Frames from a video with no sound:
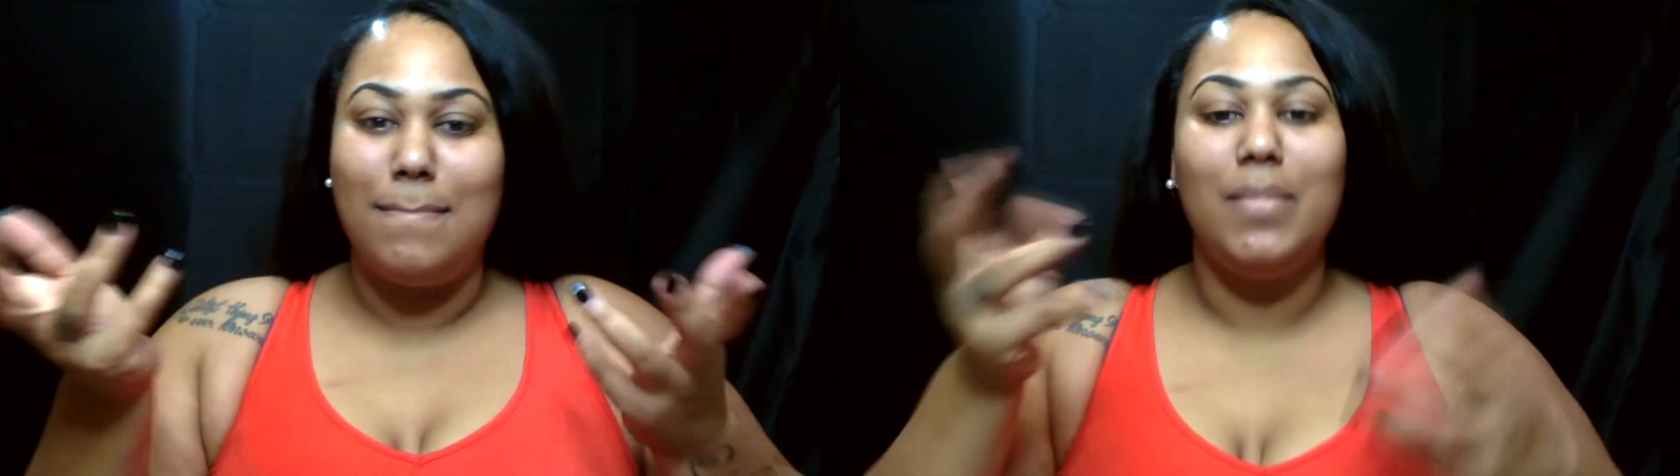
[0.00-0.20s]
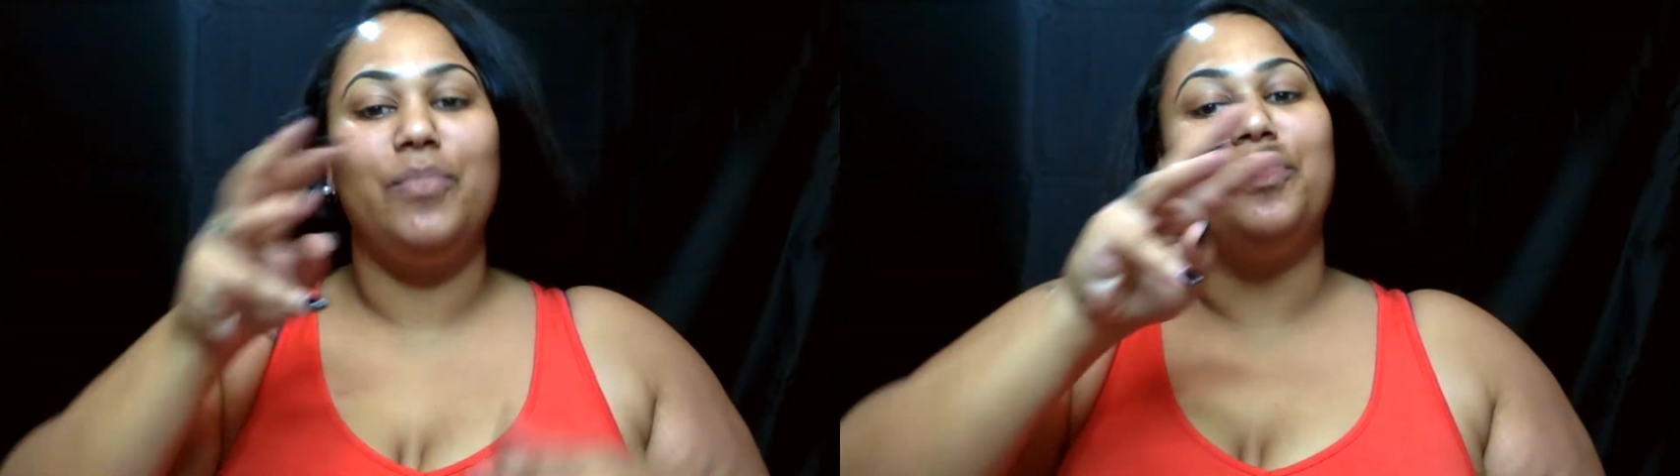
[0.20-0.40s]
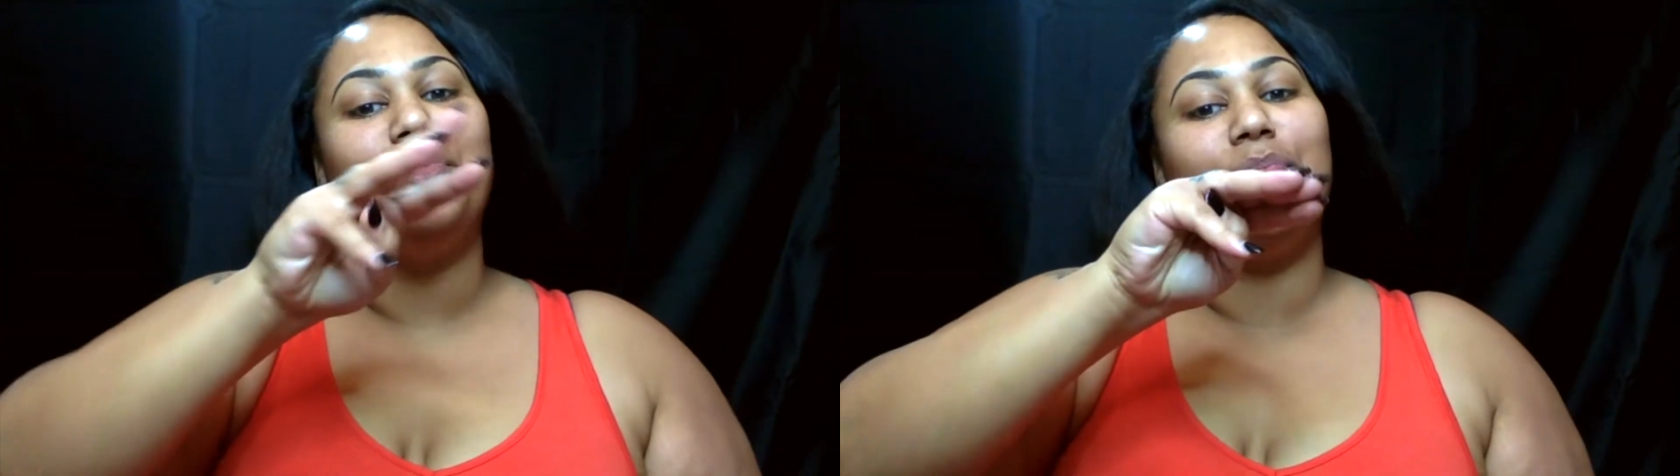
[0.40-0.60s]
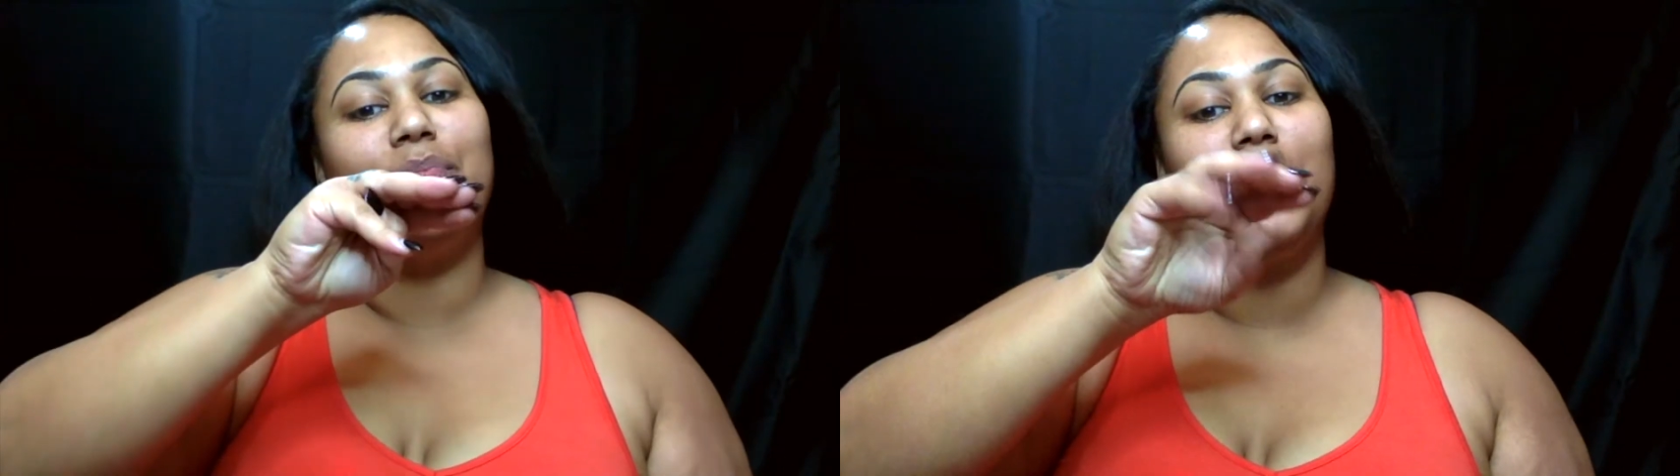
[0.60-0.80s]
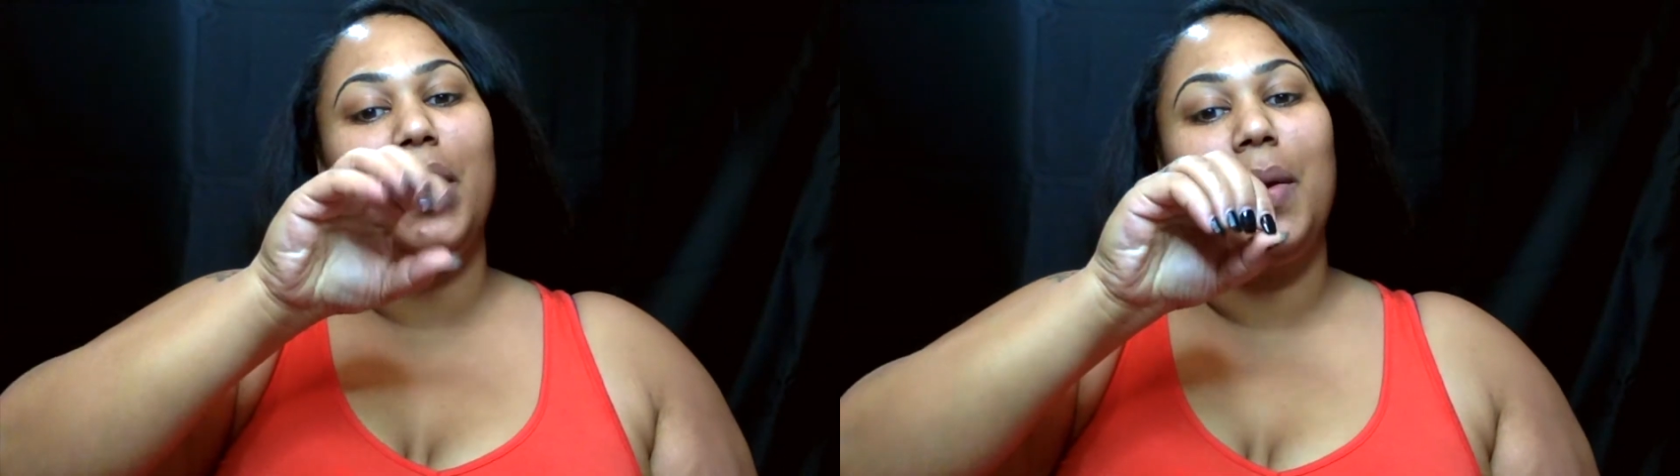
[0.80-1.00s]
hello,
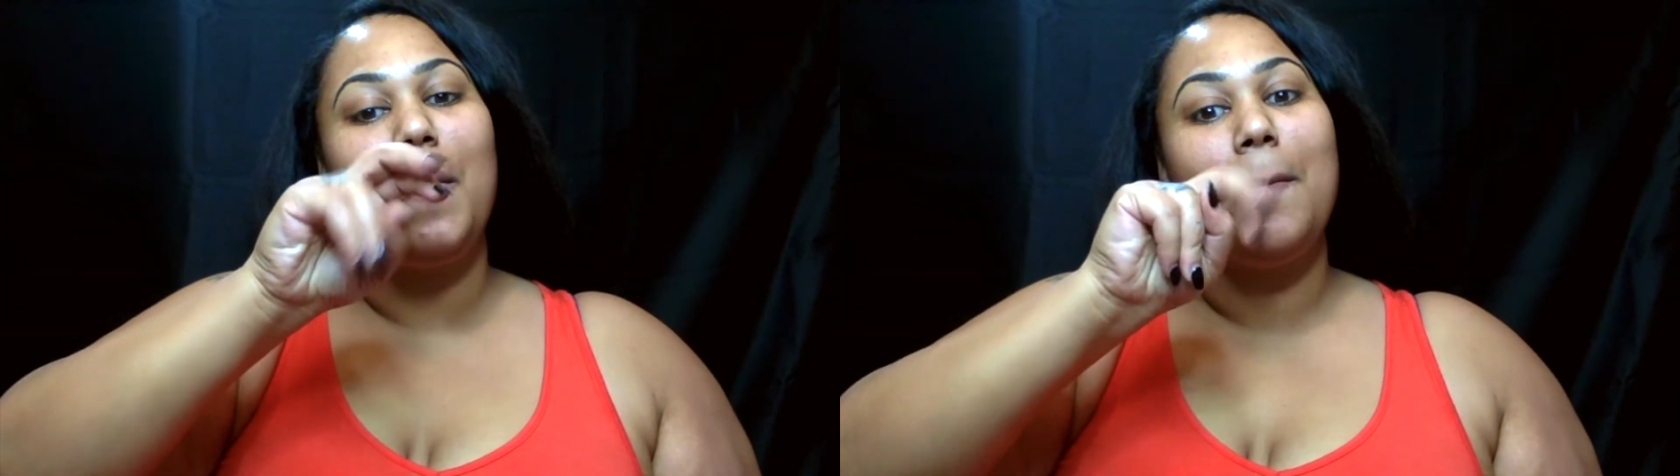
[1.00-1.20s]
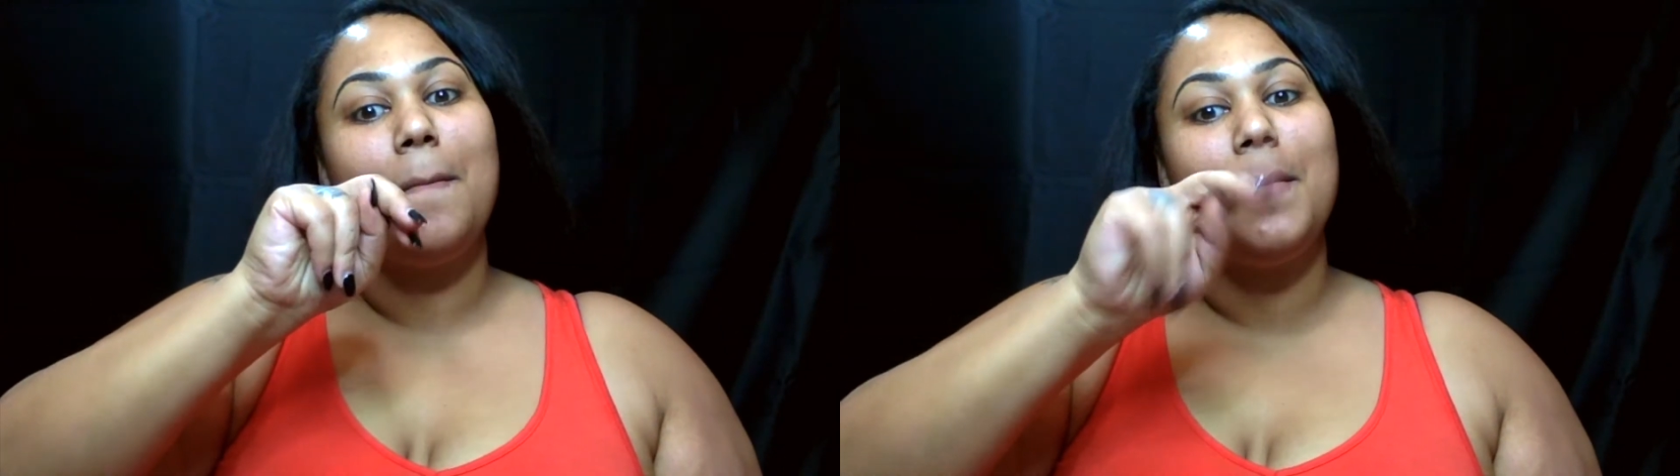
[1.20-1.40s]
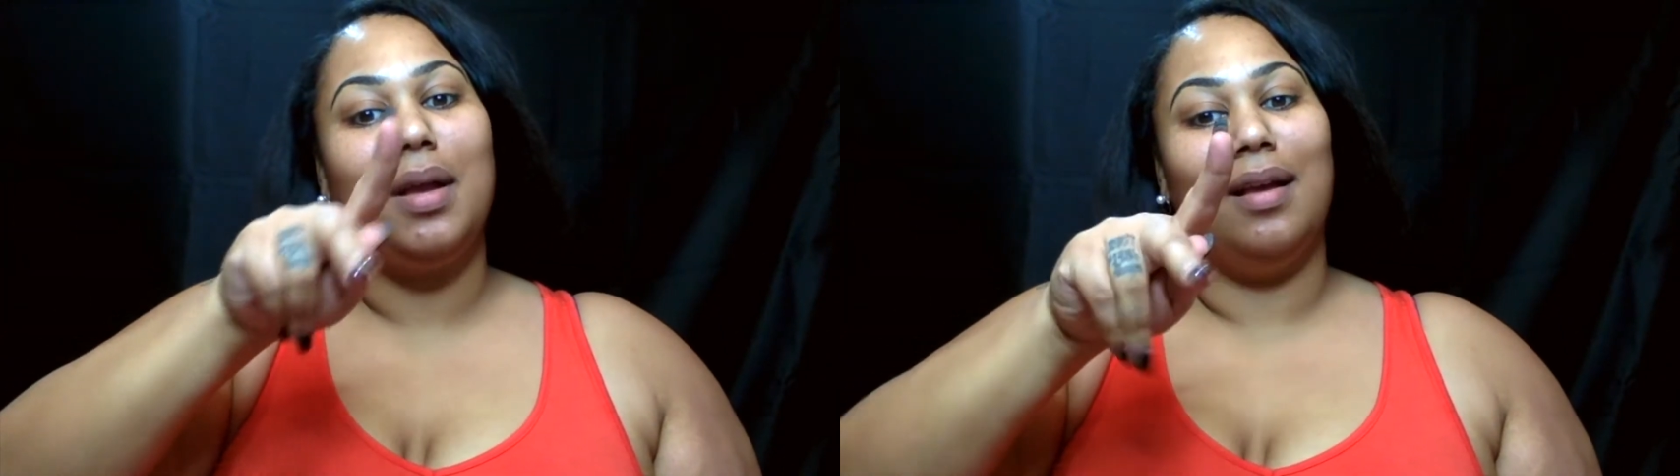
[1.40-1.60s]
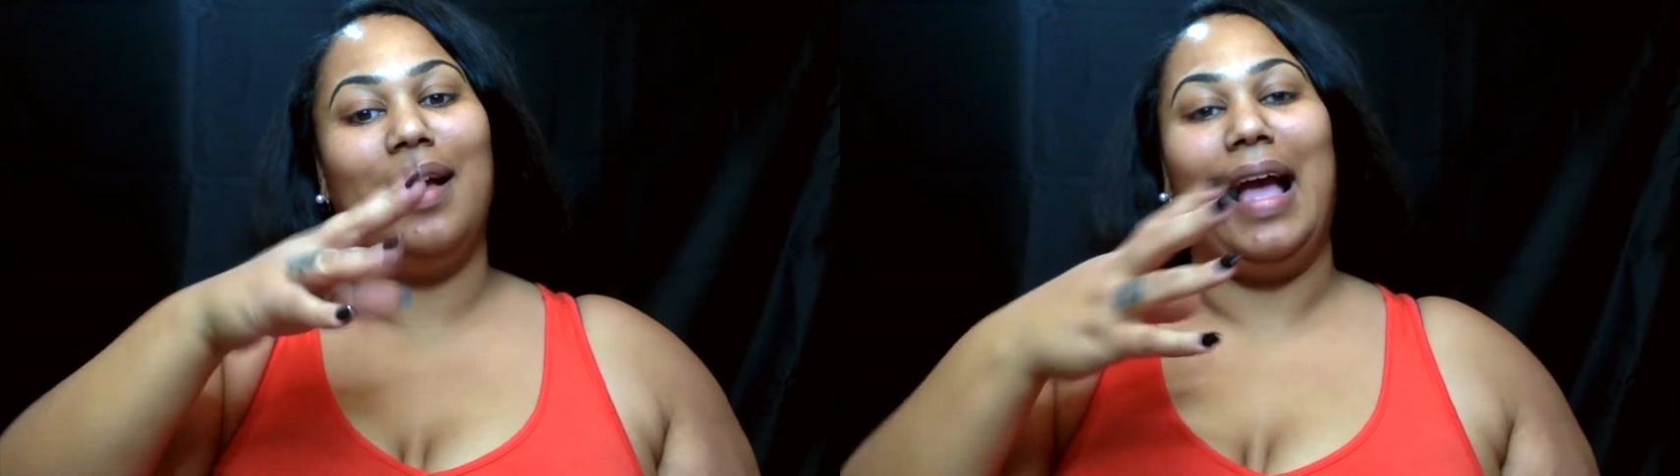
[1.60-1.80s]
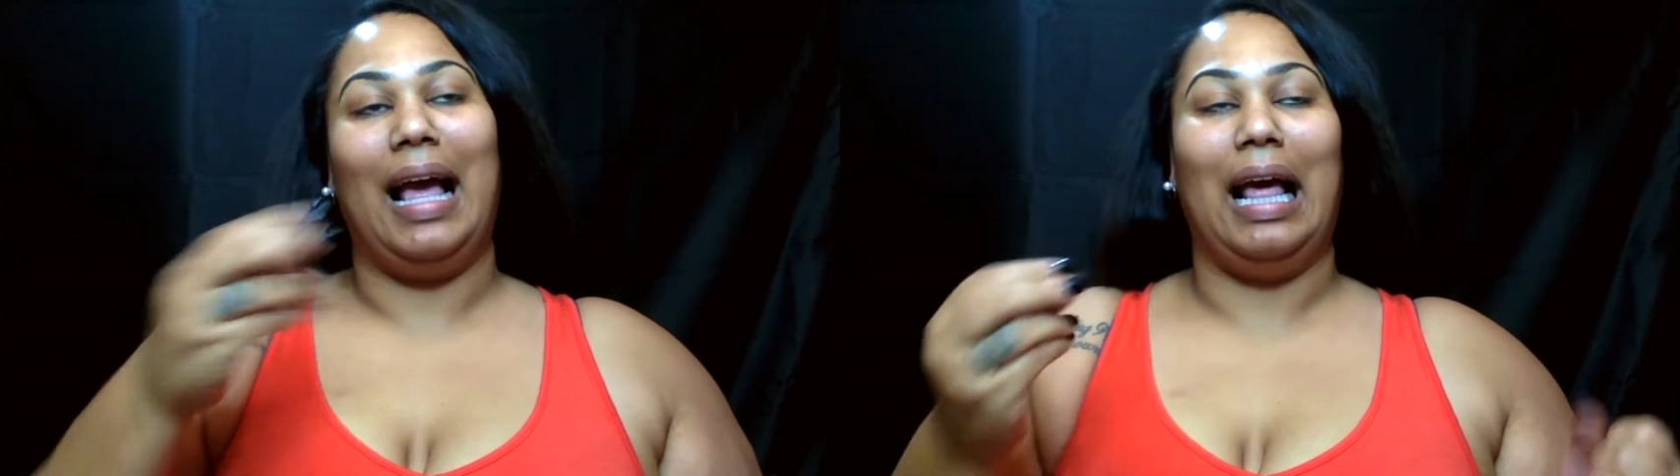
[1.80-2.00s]
welcome. My name is
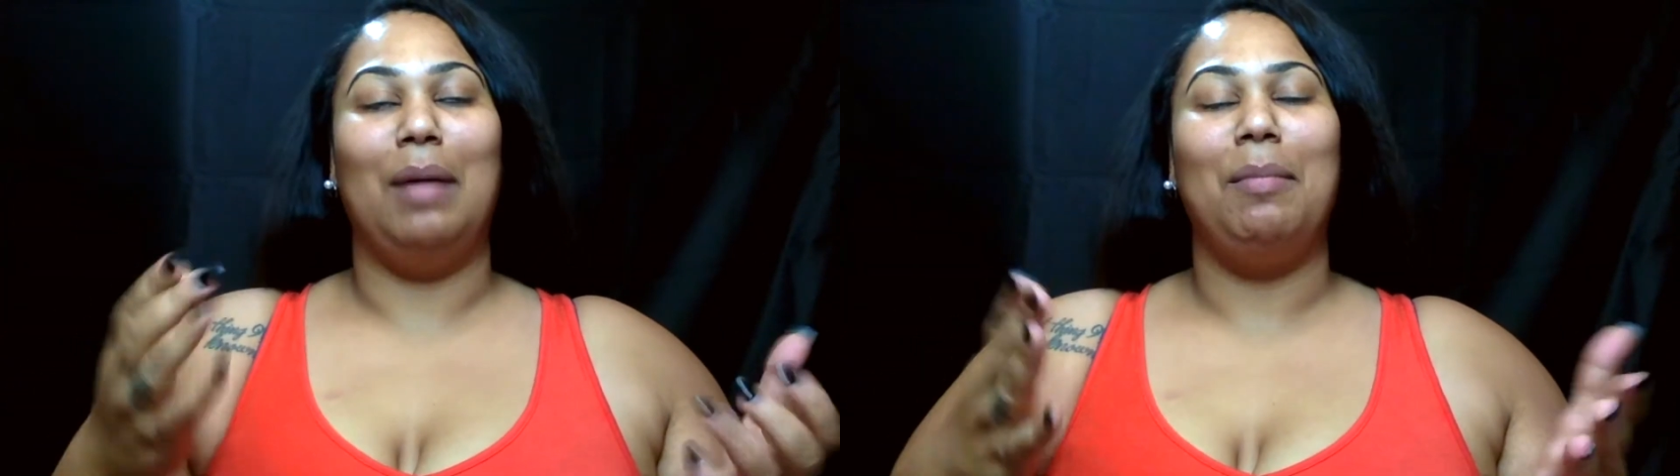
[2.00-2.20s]
Monk.